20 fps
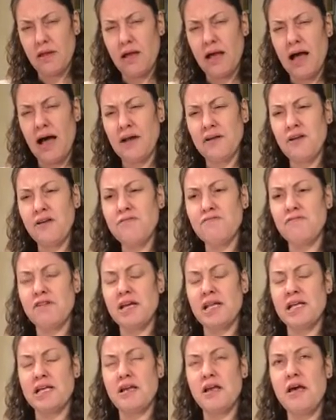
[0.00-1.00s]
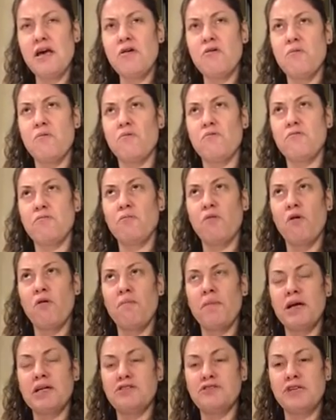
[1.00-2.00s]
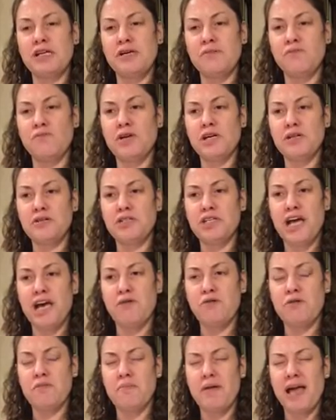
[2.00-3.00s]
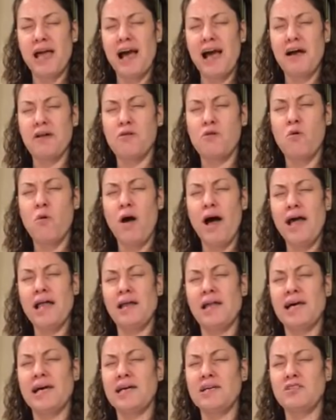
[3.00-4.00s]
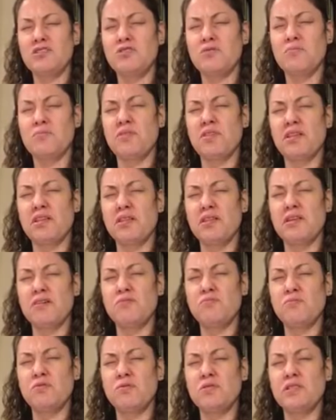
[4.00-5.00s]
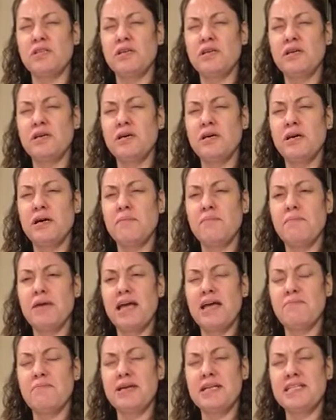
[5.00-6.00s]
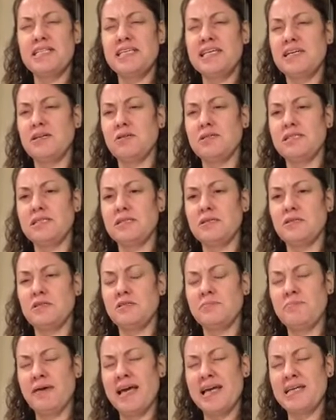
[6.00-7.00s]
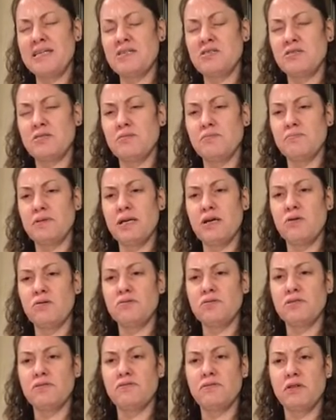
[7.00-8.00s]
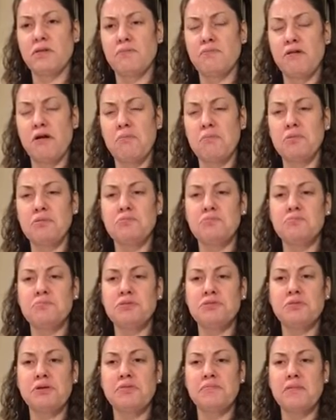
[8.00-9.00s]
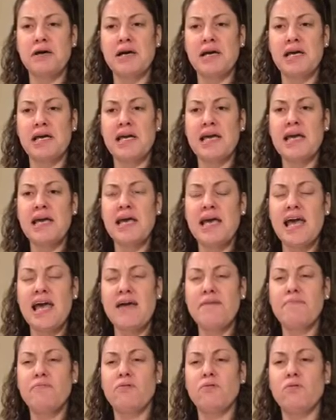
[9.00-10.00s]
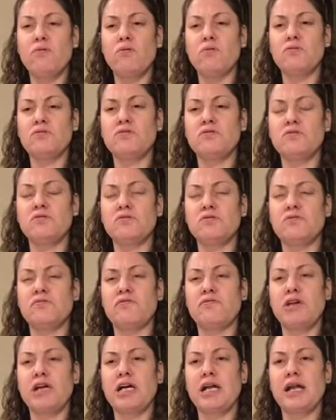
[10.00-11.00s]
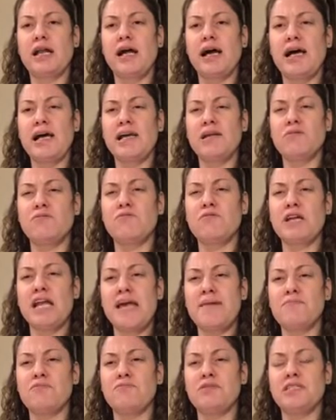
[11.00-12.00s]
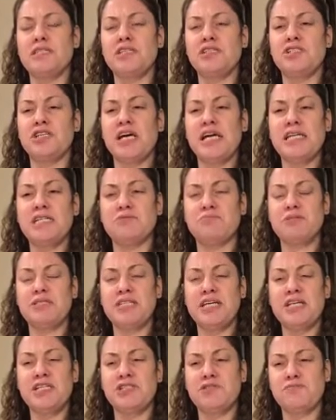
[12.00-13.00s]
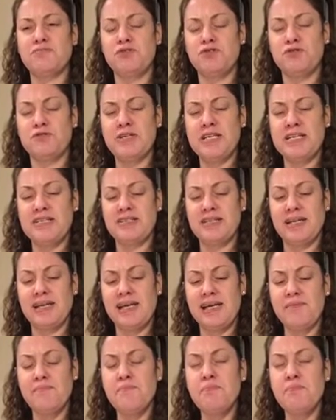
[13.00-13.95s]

I don't really know what my dream wheelchair would be. I'd quite like something that would maybe tilt in space because of the problems with my hip, or sort of recline or enable me to change position more easily.